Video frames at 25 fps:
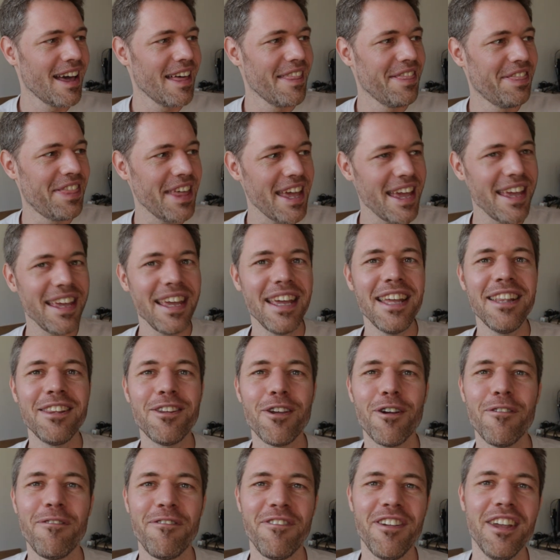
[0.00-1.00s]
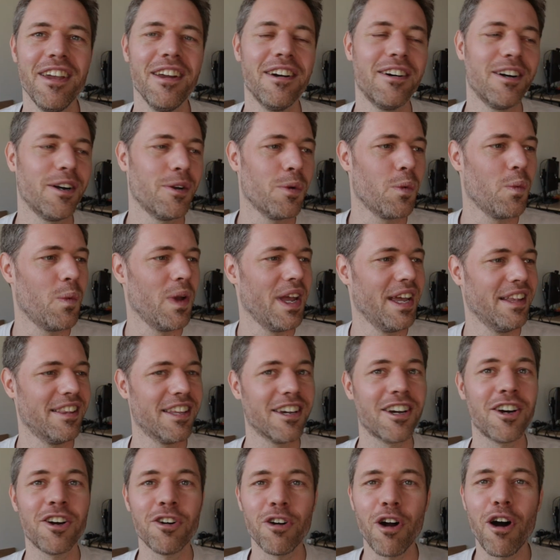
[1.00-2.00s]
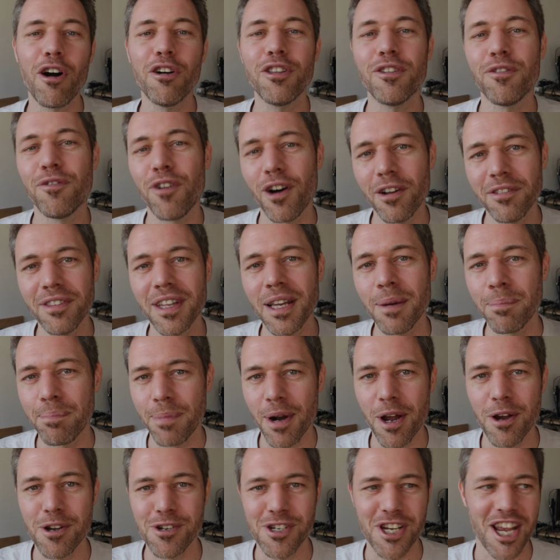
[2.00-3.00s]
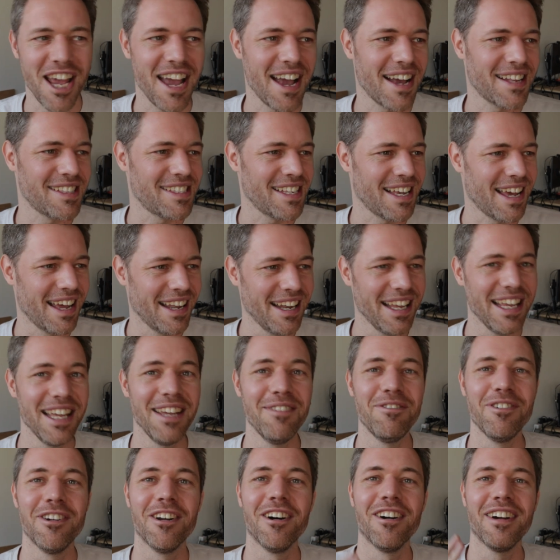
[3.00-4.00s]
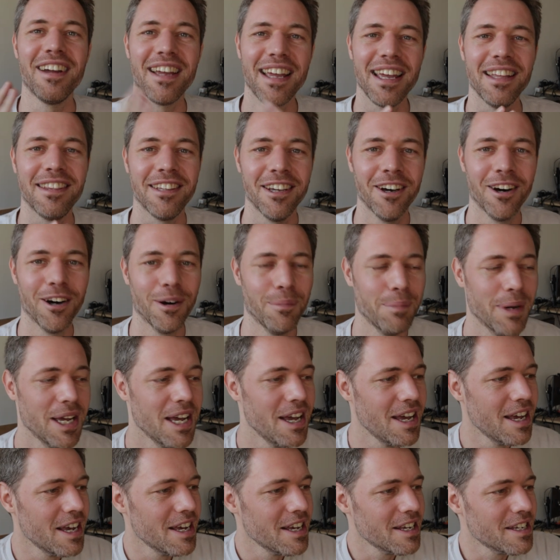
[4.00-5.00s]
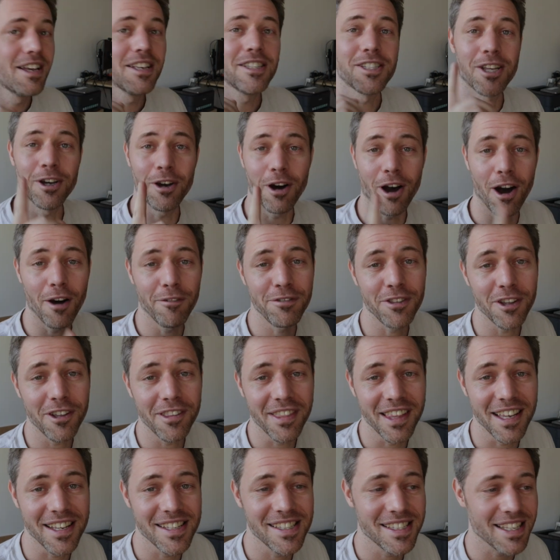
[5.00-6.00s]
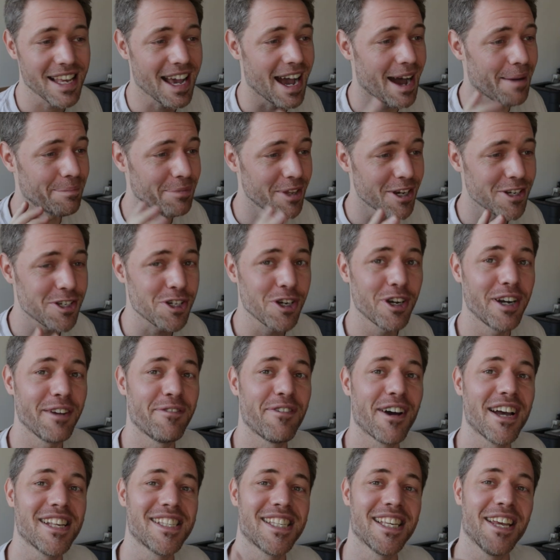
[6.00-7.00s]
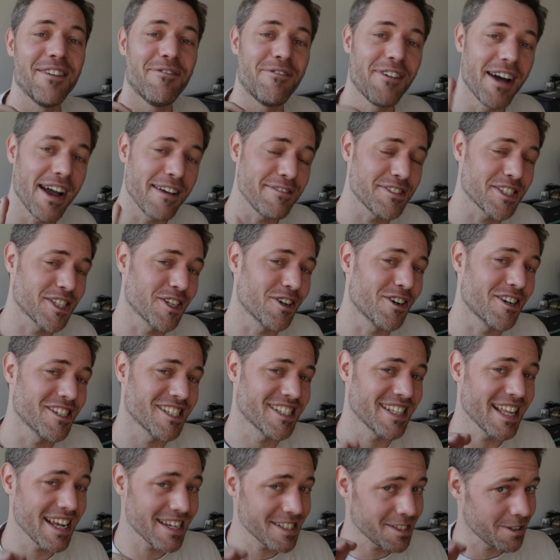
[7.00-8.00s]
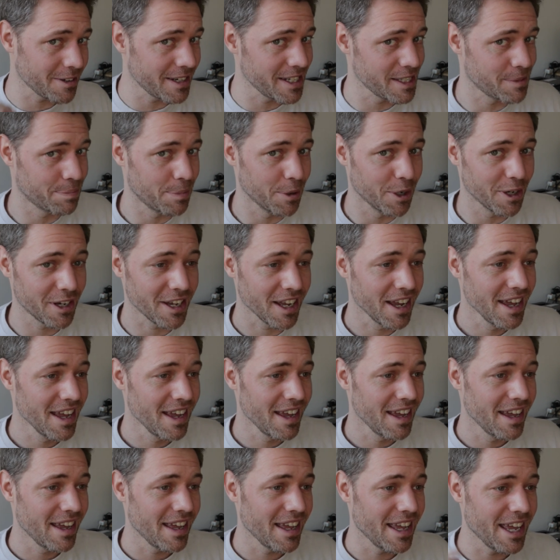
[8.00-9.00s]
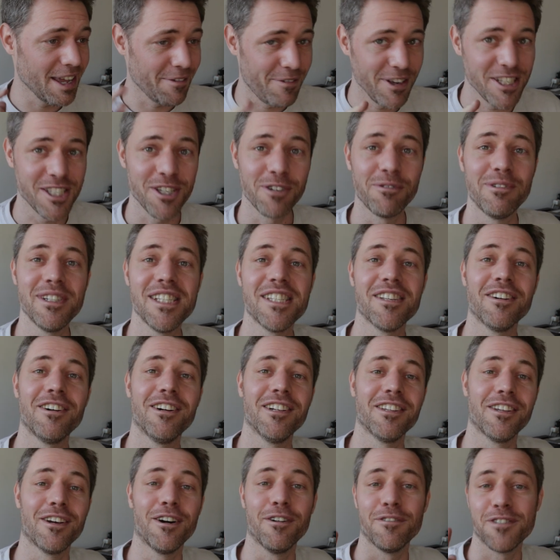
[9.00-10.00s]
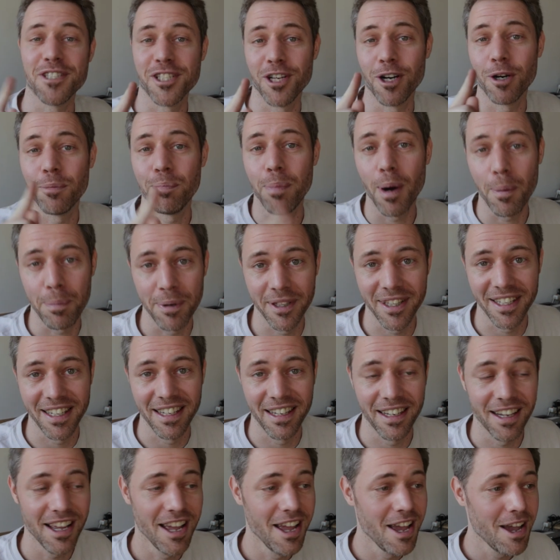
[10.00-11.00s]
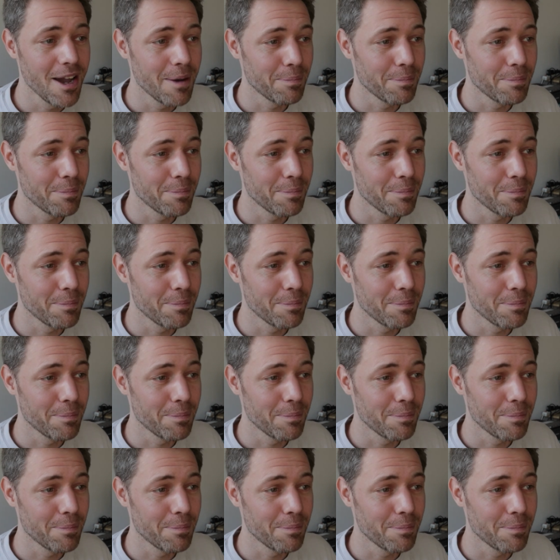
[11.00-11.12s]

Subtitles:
They interfered with crowdfunding projects and even on GitHub. So after this, I'm not sure if I see 5 stars next to this book if it's a result of sock puppeting.